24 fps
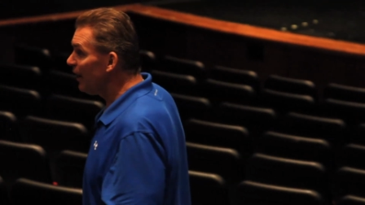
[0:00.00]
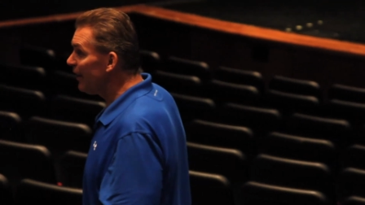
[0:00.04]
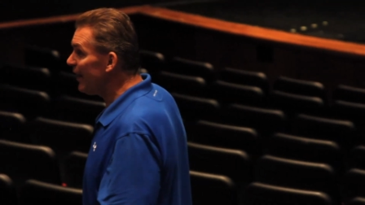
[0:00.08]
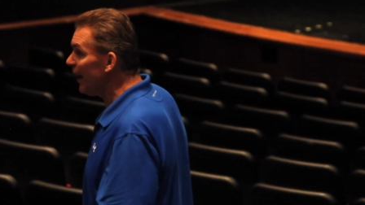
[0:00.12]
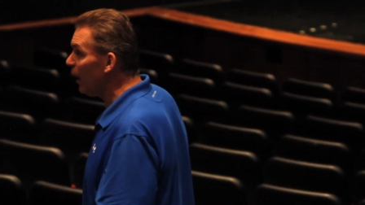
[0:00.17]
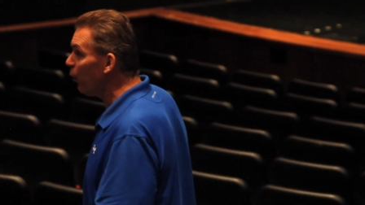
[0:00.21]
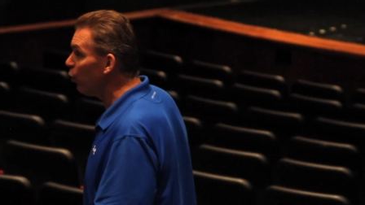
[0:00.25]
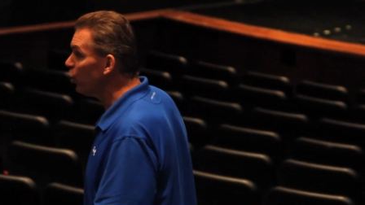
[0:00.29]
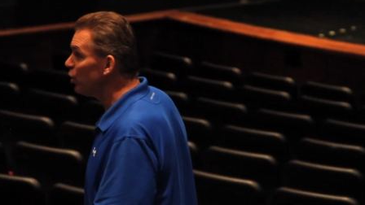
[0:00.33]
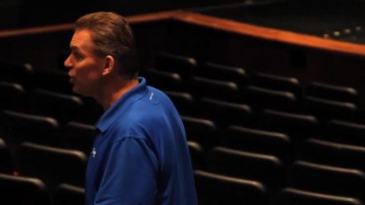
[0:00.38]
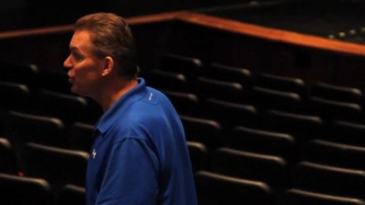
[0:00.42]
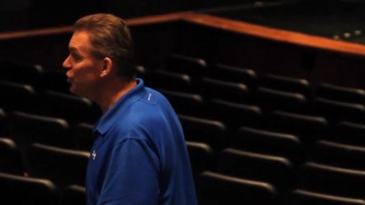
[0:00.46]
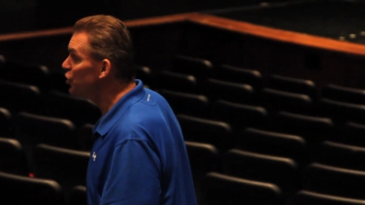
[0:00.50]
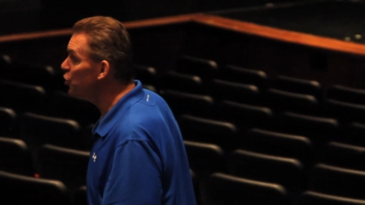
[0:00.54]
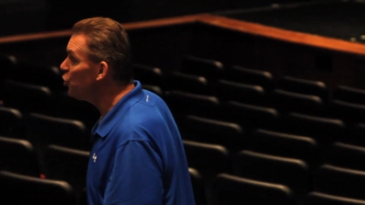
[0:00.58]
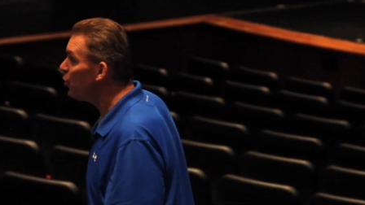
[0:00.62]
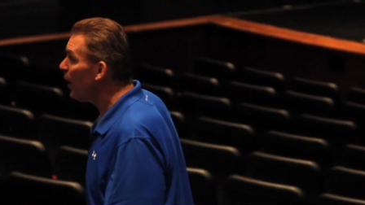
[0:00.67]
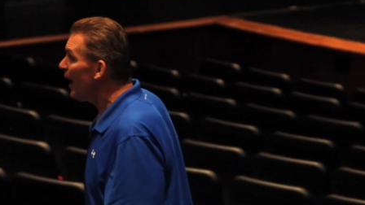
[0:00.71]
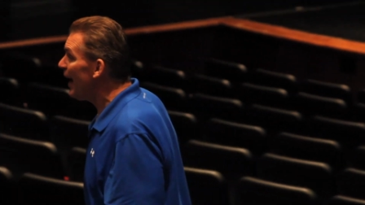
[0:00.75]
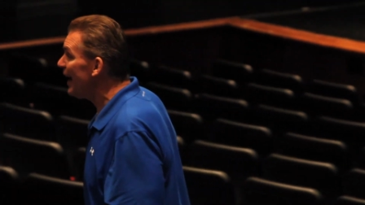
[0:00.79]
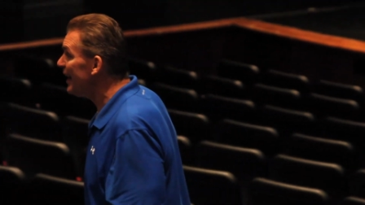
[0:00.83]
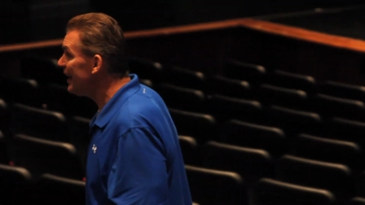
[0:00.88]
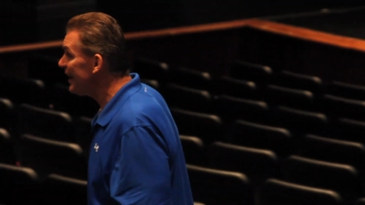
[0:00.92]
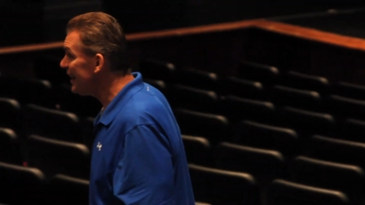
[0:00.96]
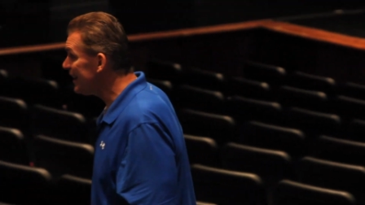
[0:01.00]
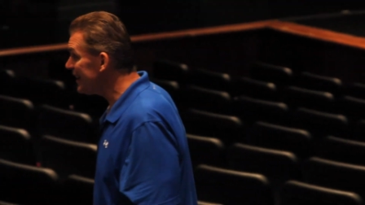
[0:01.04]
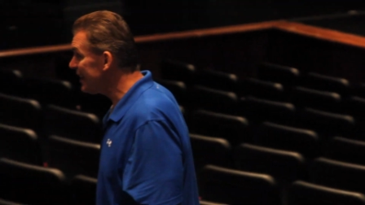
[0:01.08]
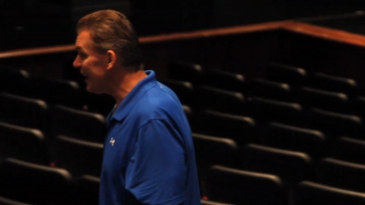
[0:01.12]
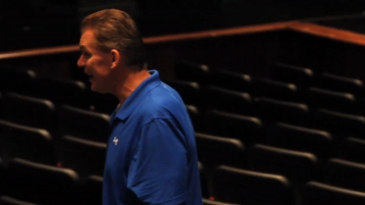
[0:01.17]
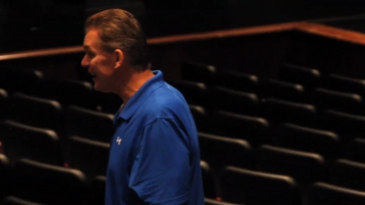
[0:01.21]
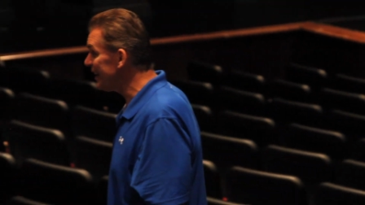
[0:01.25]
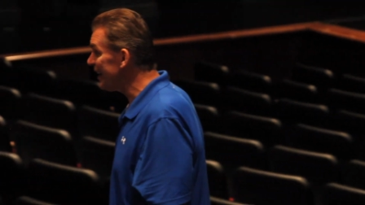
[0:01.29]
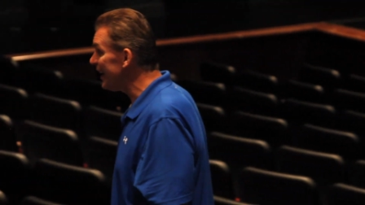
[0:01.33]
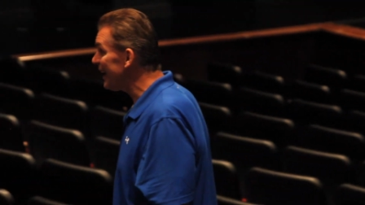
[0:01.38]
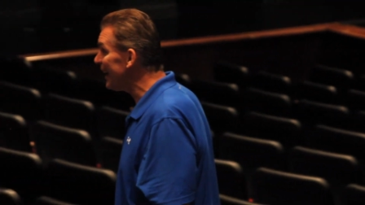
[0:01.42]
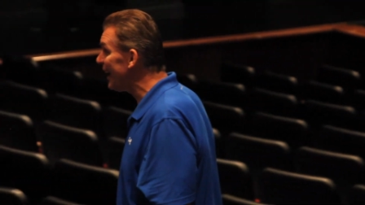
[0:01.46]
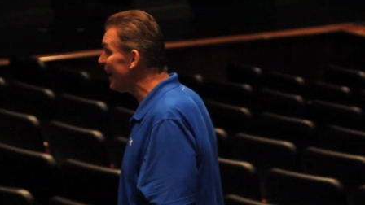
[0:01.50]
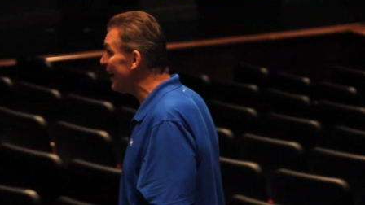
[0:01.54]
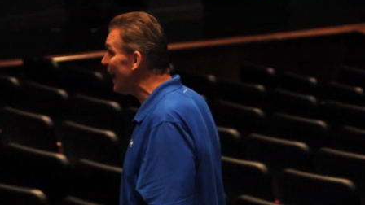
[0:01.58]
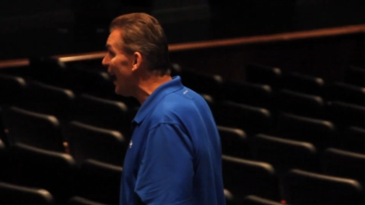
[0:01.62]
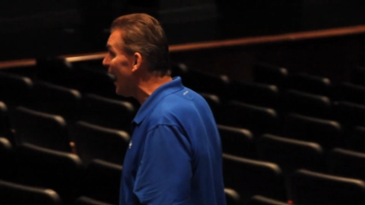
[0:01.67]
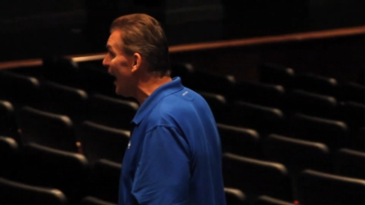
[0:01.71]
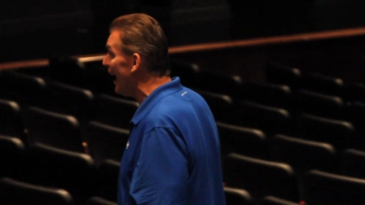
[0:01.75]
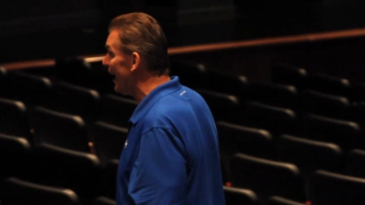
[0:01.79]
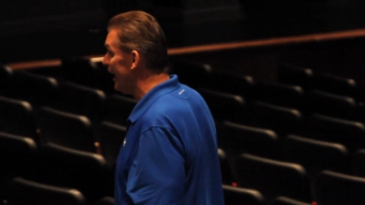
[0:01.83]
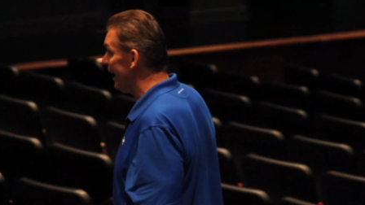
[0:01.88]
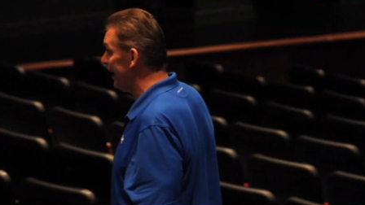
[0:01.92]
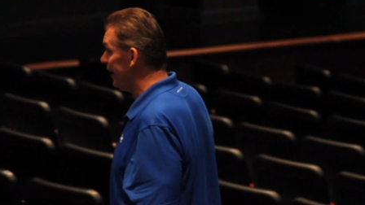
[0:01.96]
that will do anything to get
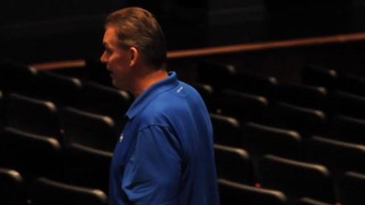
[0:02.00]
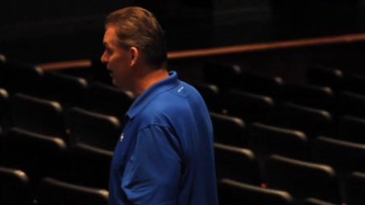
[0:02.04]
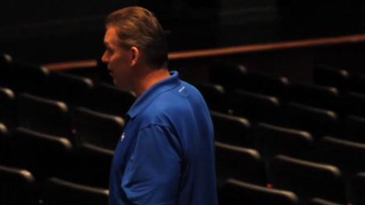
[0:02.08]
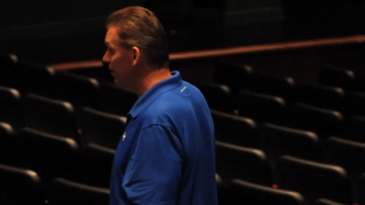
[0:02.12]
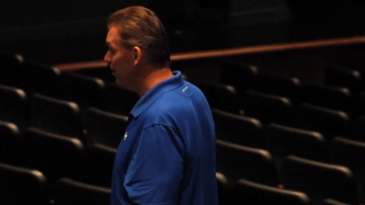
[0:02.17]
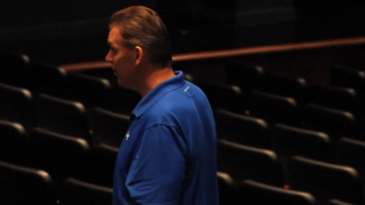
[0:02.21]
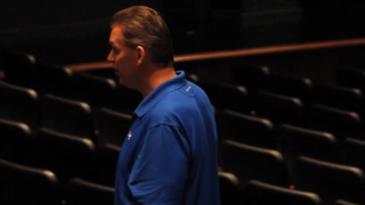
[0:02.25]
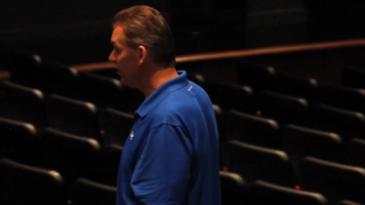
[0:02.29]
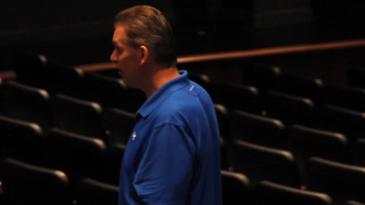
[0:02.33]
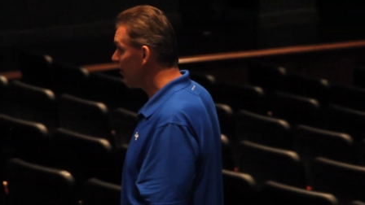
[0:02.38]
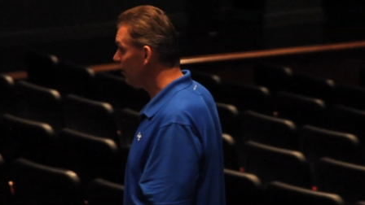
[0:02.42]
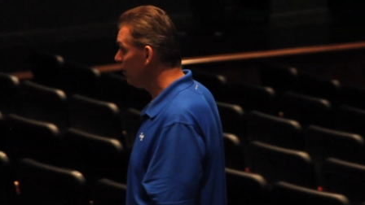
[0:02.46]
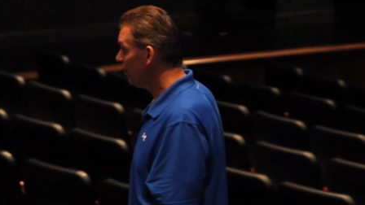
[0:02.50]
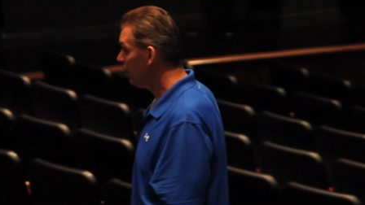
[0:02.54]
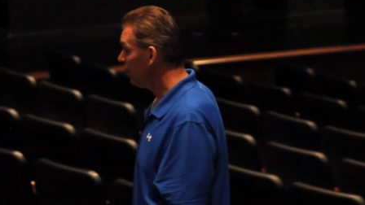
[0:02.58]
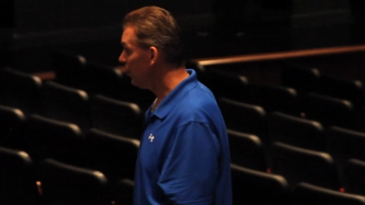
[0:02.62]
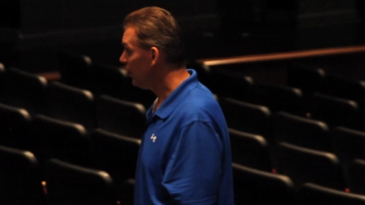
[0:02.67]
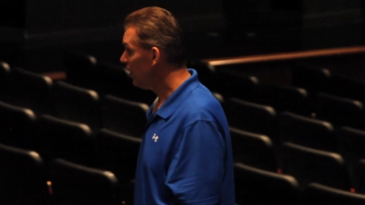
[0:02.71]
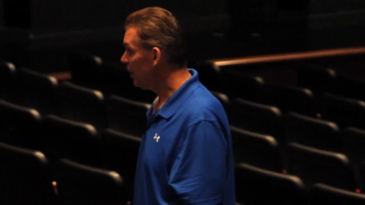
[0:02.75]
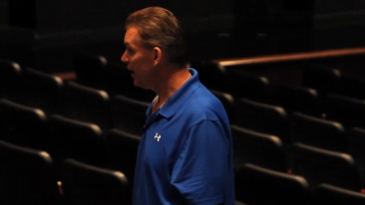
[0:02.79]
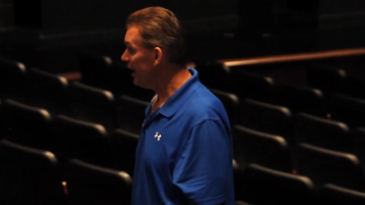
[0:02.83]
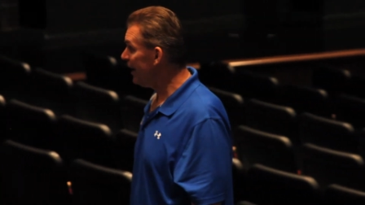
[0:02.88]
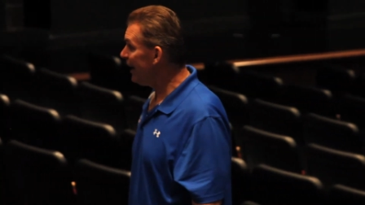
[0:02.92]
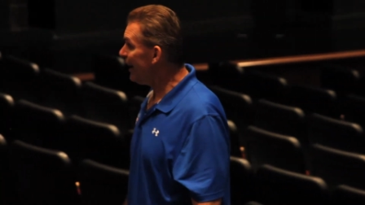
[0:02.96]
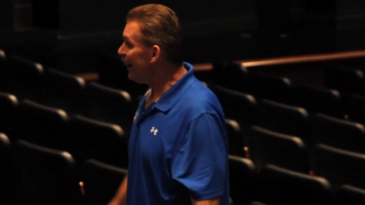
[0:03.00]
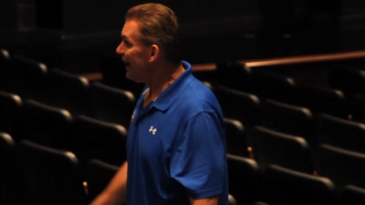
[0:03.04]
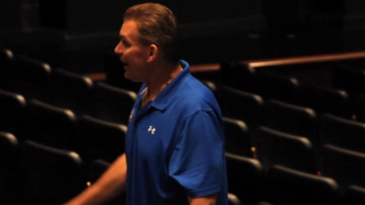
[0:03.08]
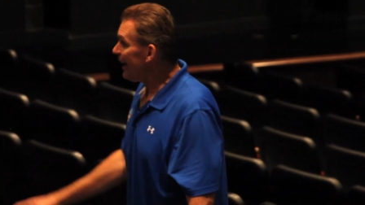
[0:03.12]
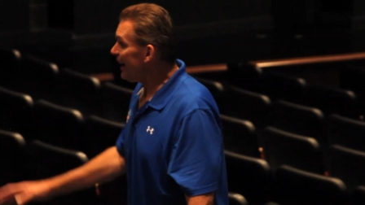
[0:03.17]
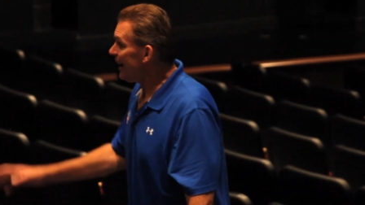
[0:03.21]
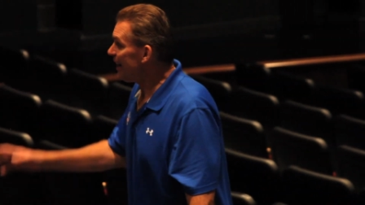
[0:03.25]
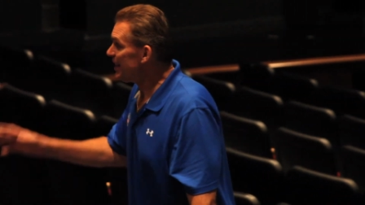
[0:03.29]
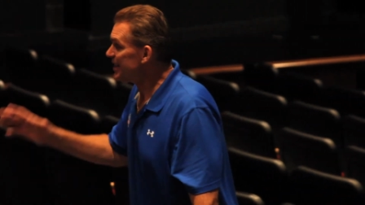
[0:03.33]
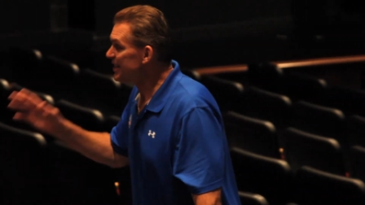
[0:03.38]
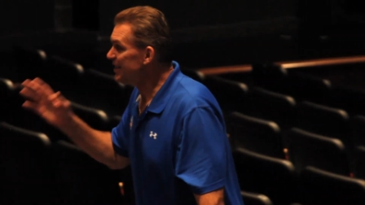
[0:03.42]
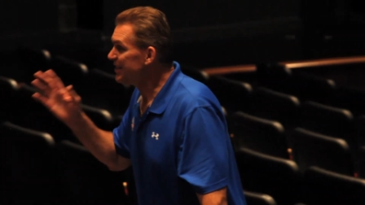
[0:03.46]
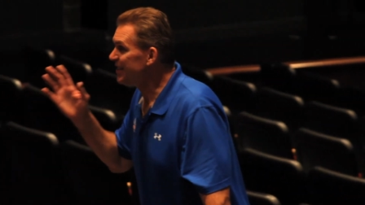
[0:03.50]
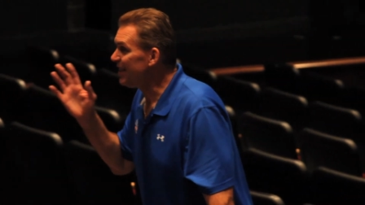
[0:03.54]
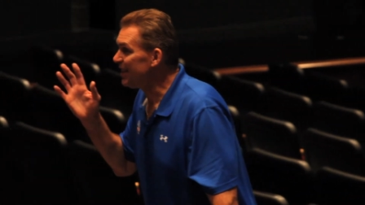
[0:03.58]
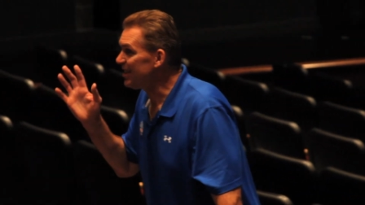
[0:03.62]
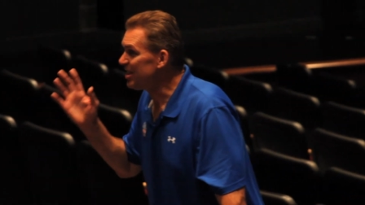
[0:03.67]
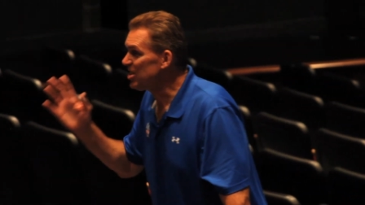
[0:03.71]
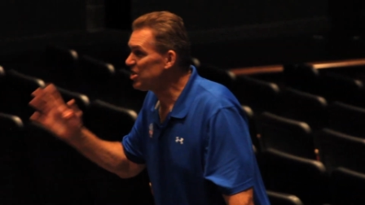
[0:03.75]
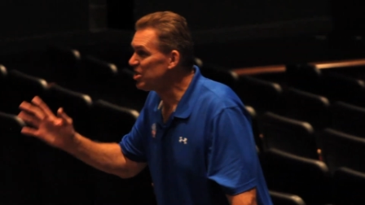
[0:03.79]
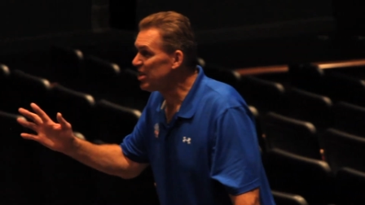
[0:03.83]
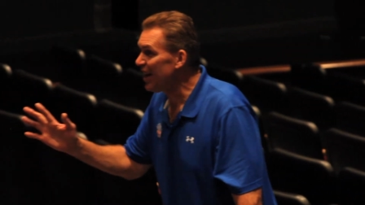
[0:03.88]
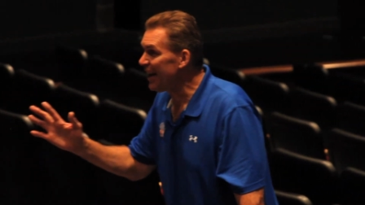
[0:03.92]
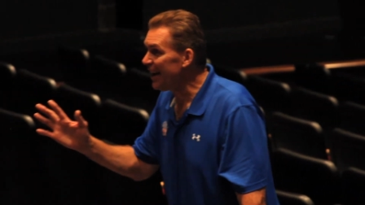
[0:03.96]
on it. It's the
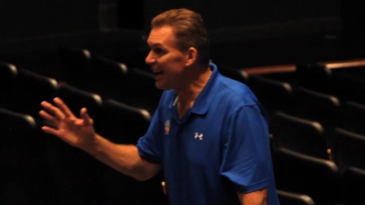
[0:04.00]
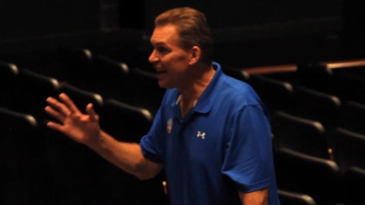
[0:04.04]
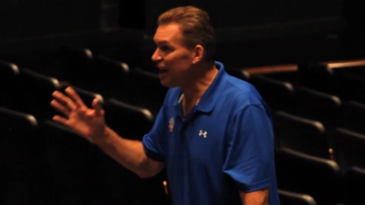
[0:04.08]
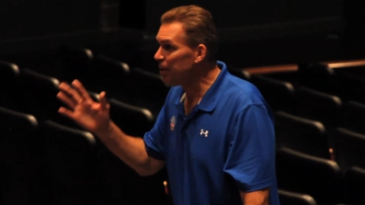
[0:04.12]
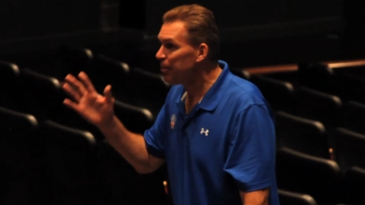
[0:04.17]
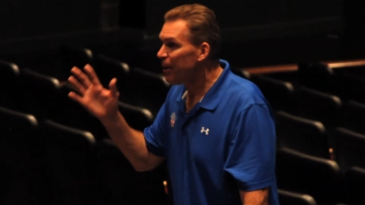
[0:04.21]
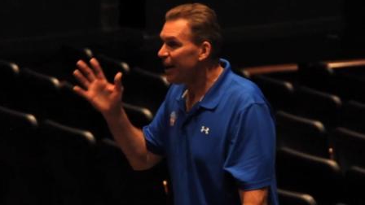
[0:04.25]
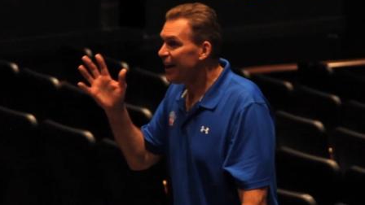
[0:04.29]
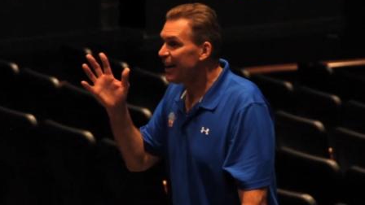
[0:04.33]
same